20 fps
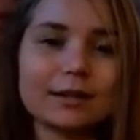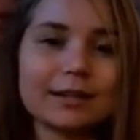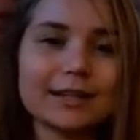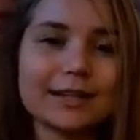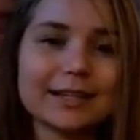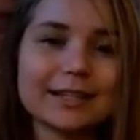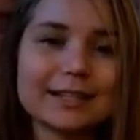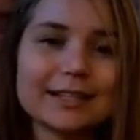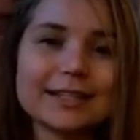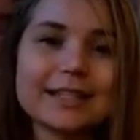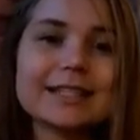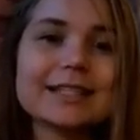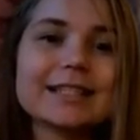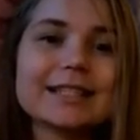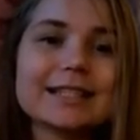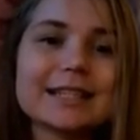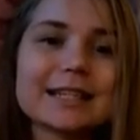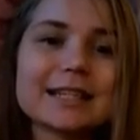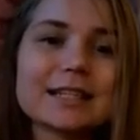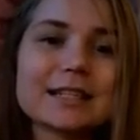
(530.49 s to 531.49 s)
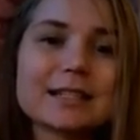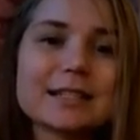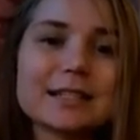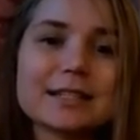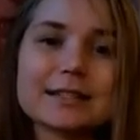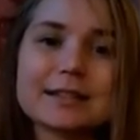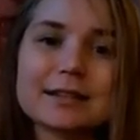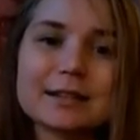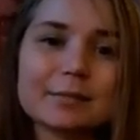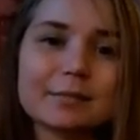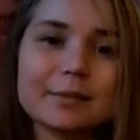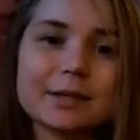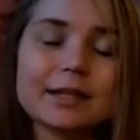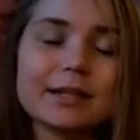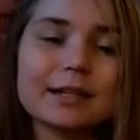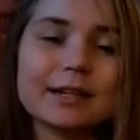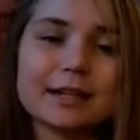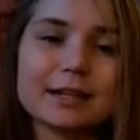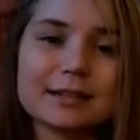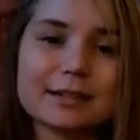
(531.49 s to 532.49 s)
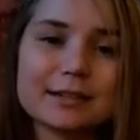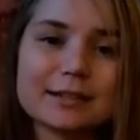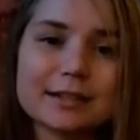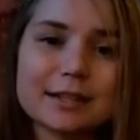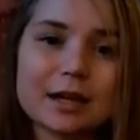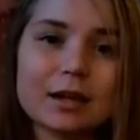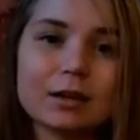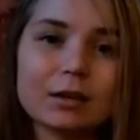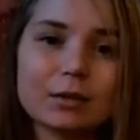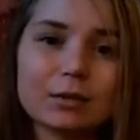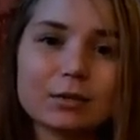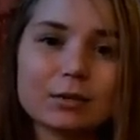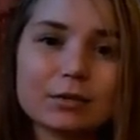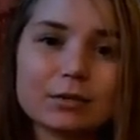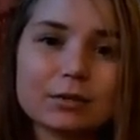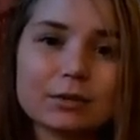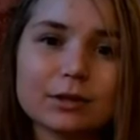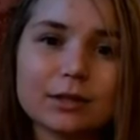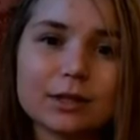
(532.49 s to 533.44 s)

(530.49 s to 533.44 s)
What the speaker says: Existence is the meaning itself.